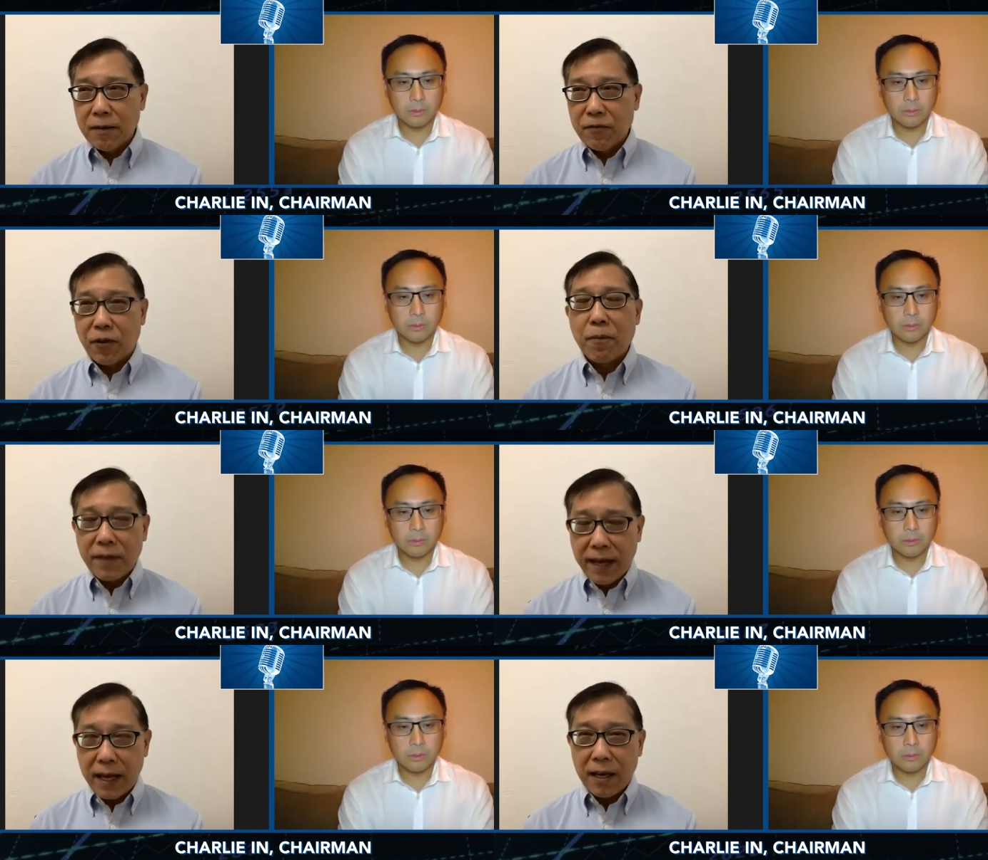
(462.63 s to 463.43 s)
Speaker 1: from
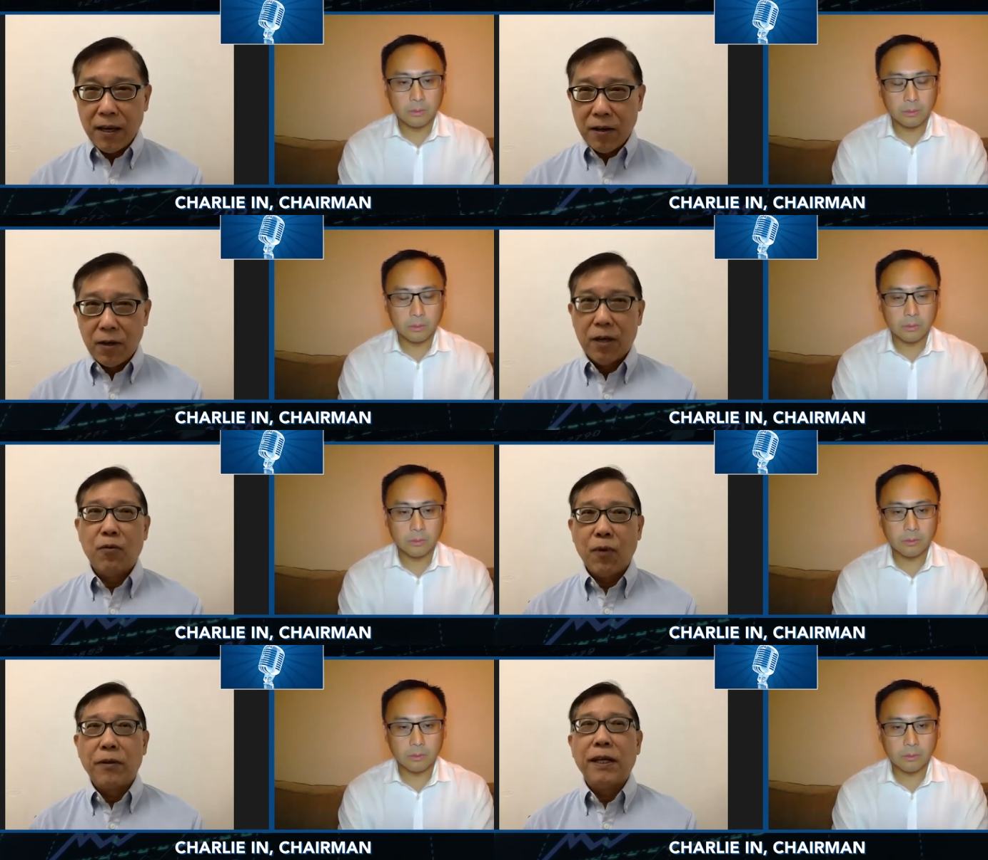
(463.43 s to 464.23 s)
there
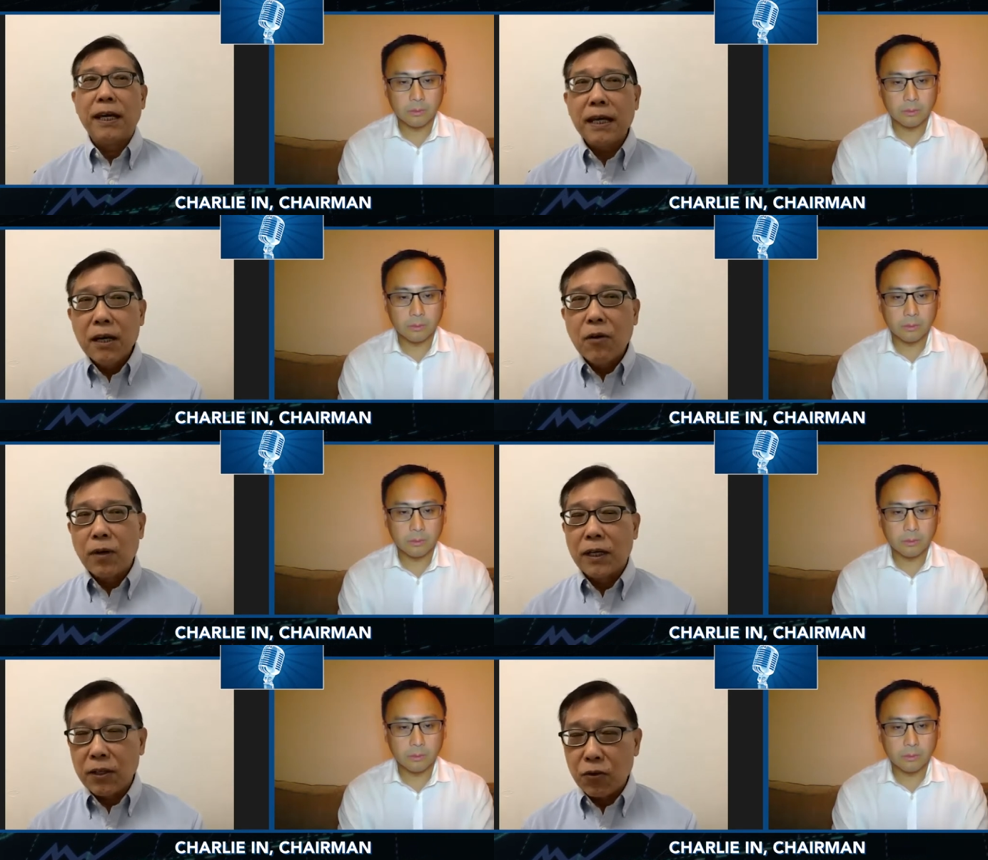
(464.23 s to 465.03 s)
while they
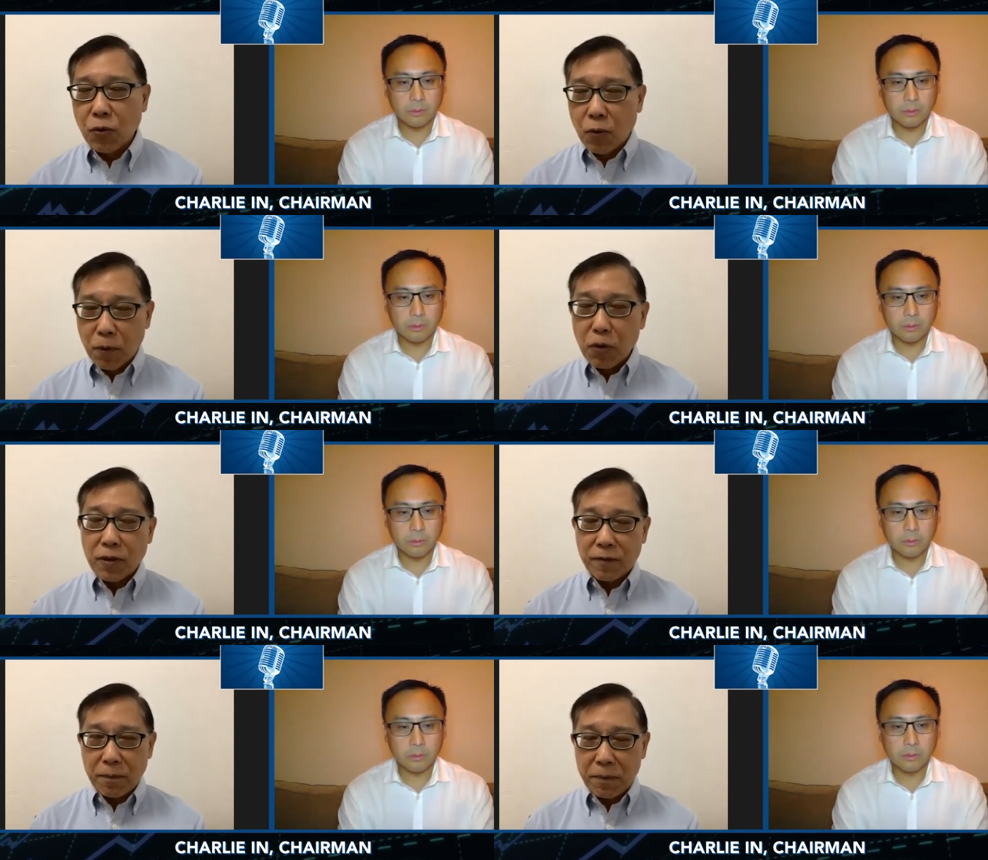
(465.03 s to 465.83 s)
do
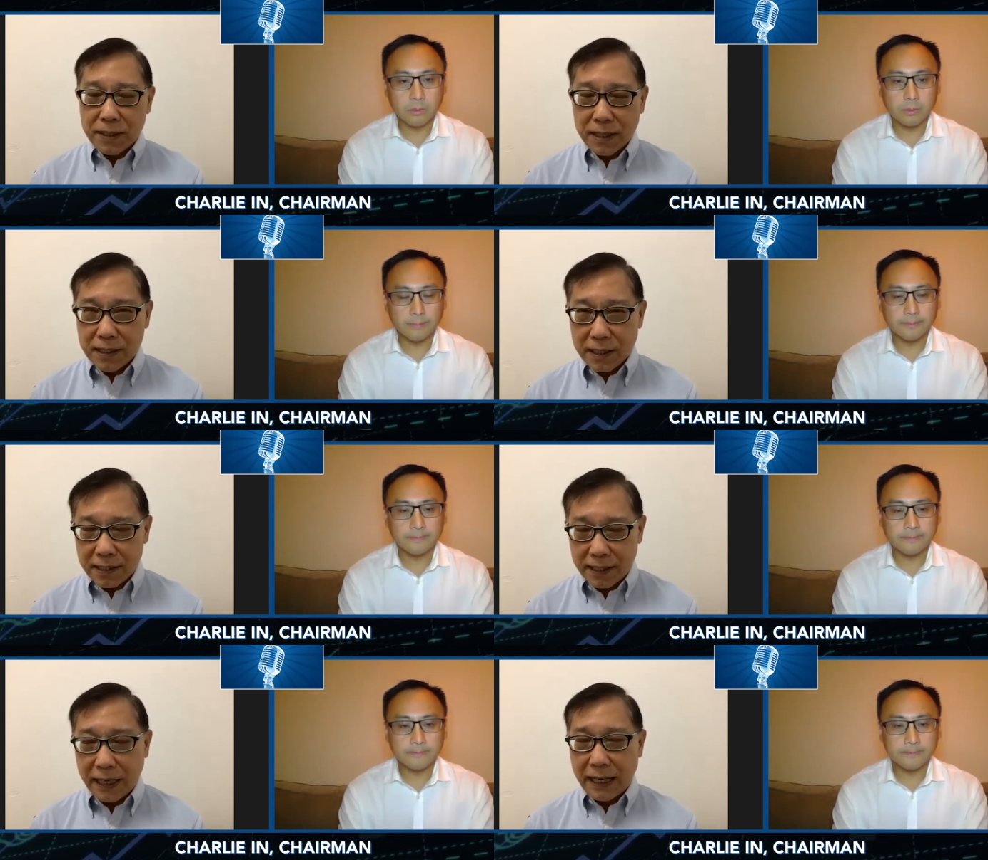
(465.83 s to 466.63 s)
most of the
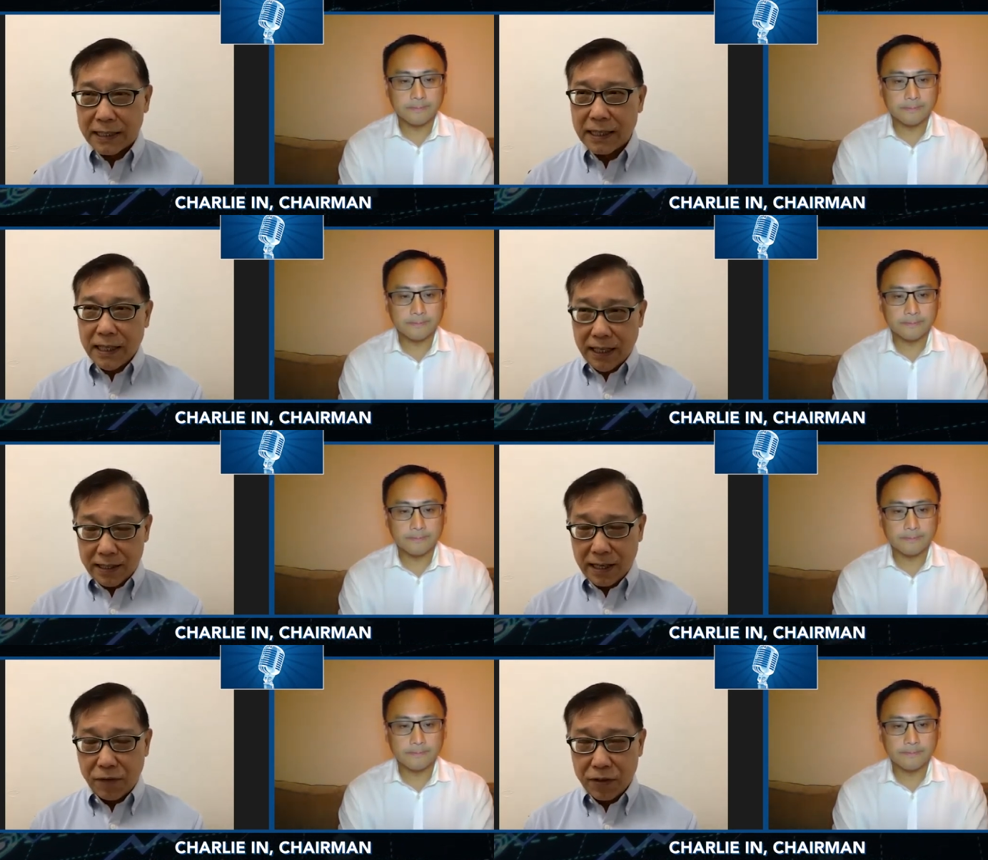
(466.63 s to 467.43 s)
businesses dealings
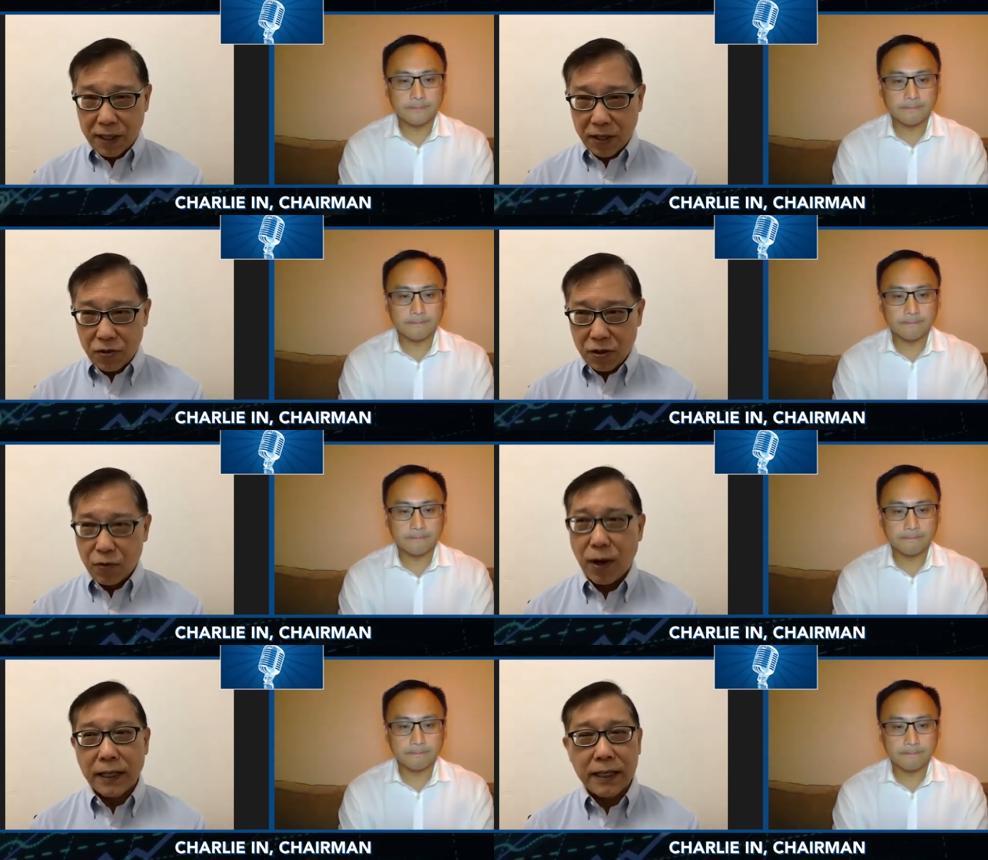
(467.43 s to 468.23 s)
in Southeast Asia,
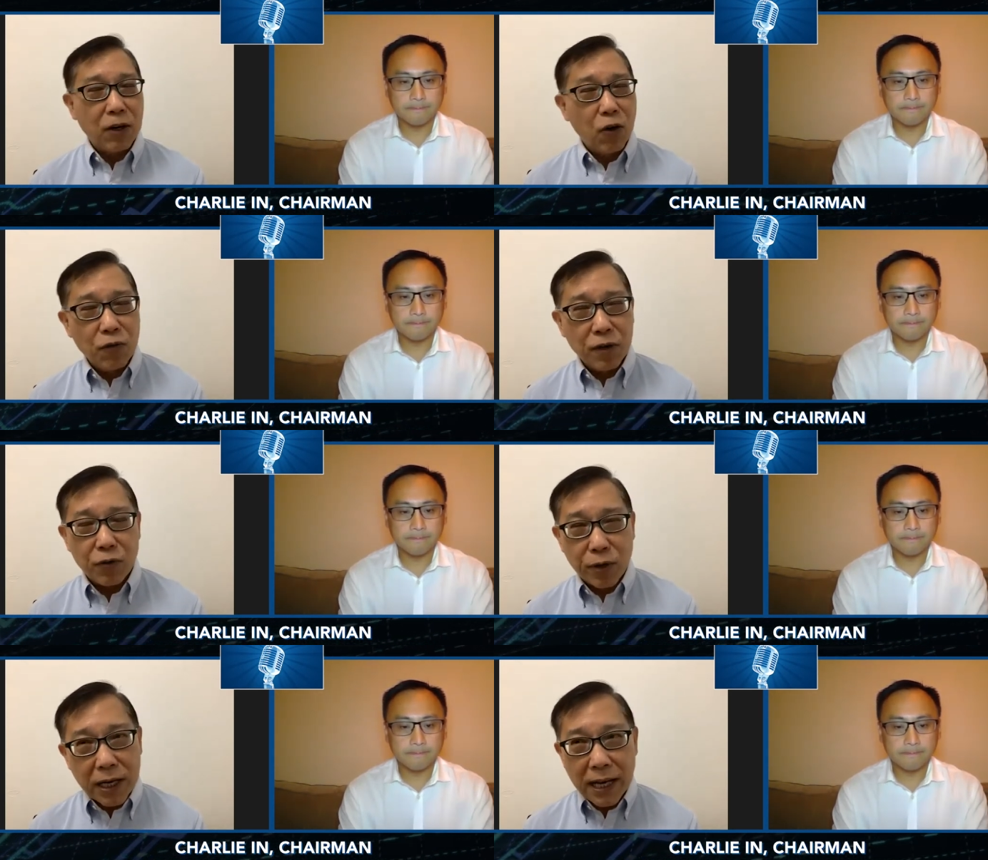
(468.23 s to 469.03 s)
rather than
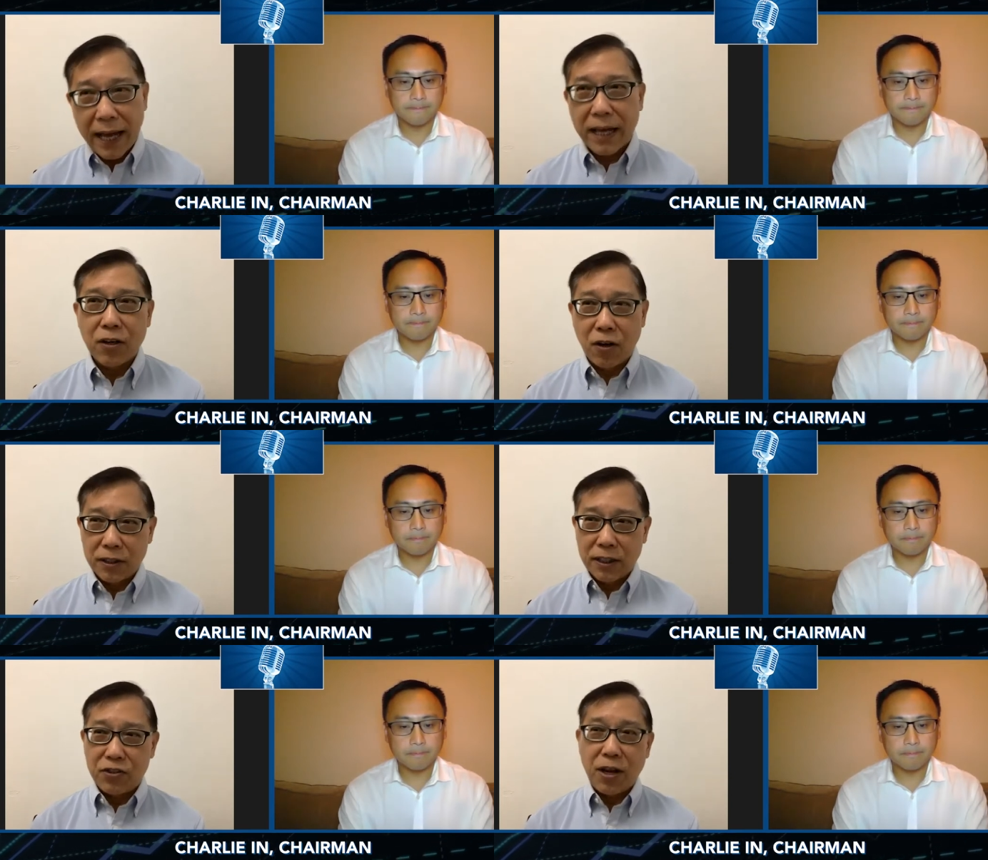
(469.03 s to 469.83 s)
over-reliant
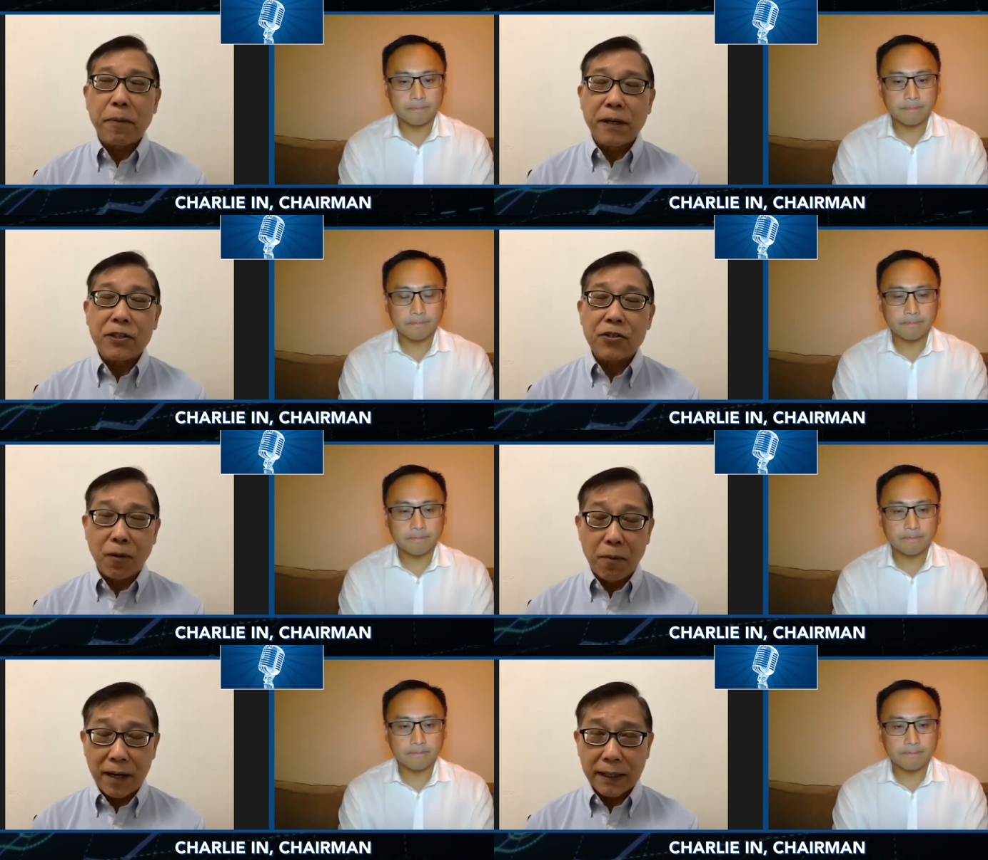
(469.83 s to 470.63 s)
on the Japanese
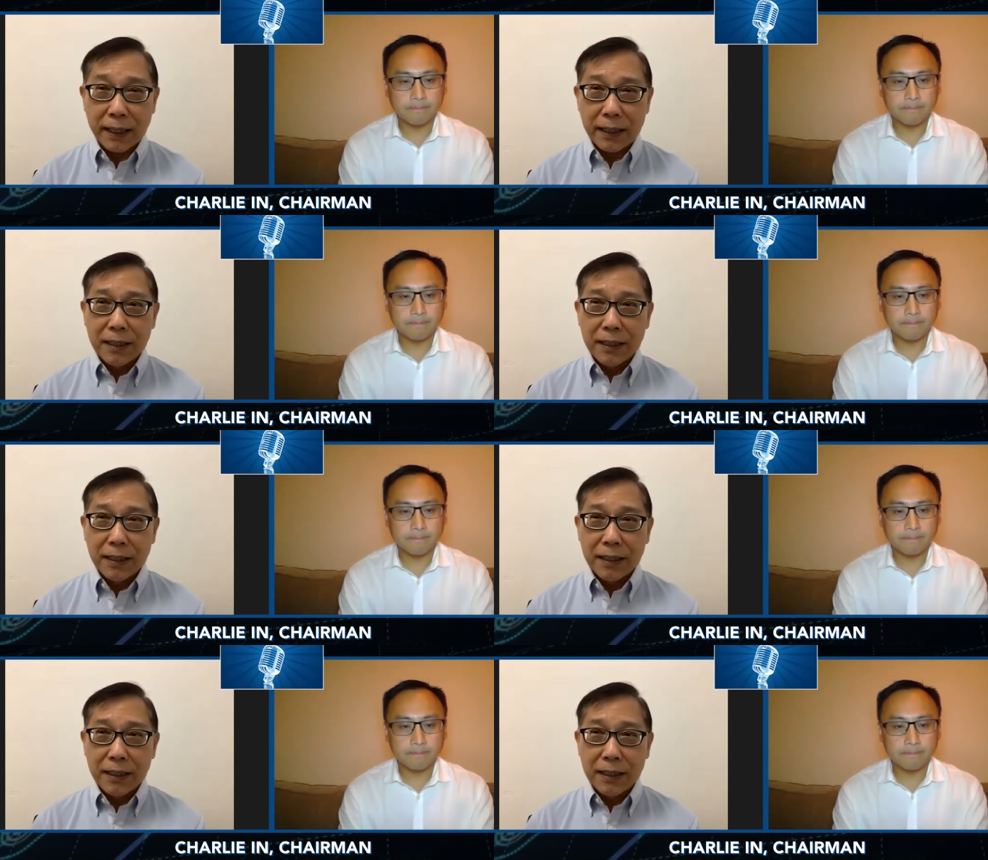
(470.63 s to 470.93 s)
stock market,